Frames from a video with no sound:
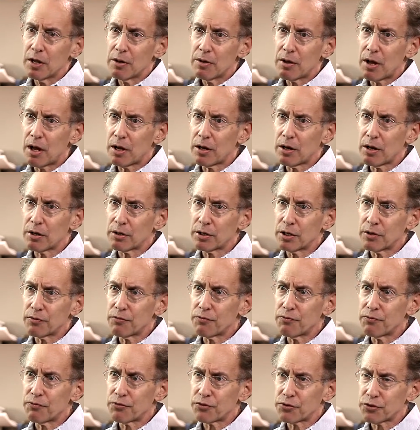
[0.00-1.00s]
and I'll give
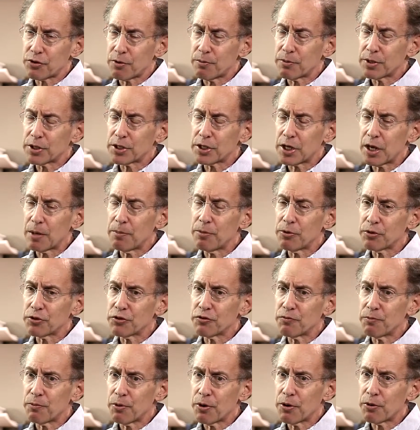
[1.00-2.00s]
some examples
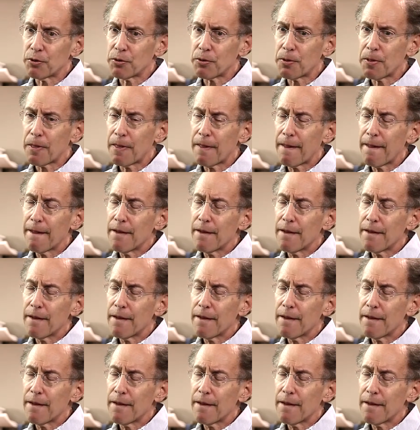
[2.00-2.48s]
of both.